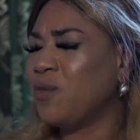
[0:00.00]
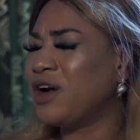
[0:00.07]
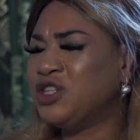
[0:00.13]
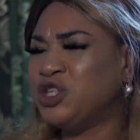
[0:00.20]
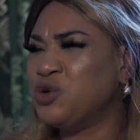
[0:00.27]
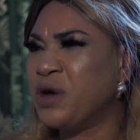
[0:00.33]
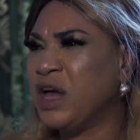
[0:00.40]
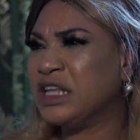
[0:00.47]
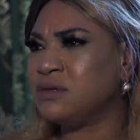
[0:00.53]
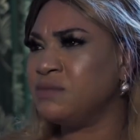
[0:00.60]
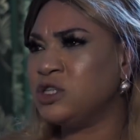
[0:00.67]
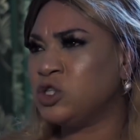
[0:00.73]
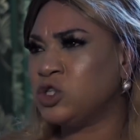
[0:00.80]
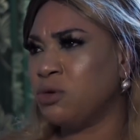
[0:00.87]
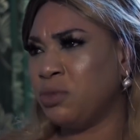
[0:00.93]
Why do you hate
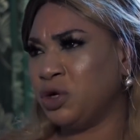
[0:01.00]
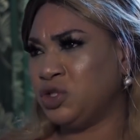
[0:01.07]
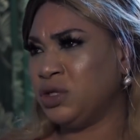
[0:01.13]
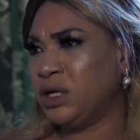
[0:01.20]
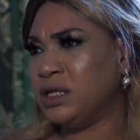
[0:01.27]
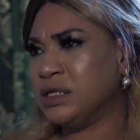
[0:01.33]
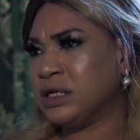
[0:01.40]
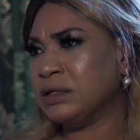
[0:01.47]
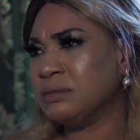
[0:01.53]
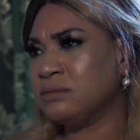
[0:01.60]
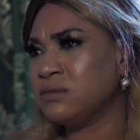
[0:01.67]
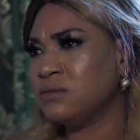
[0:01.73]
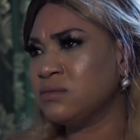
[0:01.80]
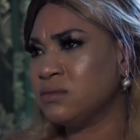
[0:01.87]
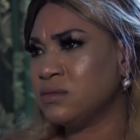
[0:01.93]
me so much, Nita?
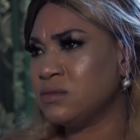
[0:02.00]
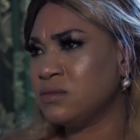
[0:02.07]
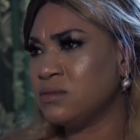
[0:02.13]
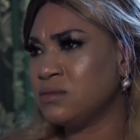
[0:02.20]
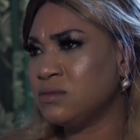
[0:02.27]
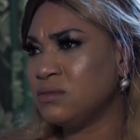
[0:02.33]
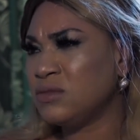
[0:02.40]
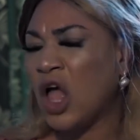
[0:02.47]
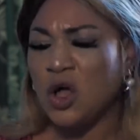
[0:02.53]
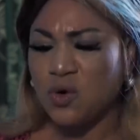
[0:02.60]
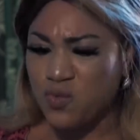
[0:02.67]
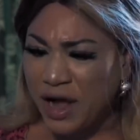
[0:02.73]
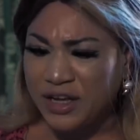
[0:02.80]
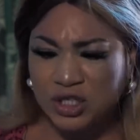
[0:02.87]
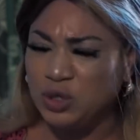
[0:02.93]

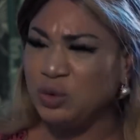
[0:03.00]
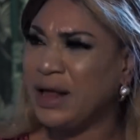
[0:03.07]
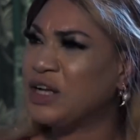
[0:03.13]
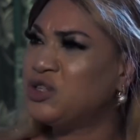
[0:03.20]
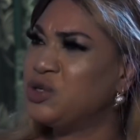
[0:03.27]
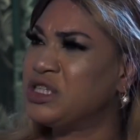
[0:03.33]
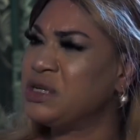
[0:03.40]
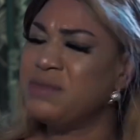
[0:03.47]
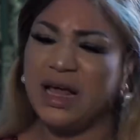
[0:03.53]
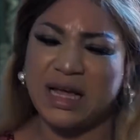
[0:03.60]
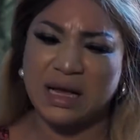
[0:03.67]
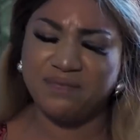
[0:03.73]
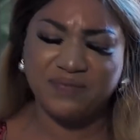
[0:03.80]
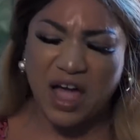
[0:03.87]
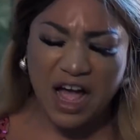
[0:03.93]
Why do you like treating me like I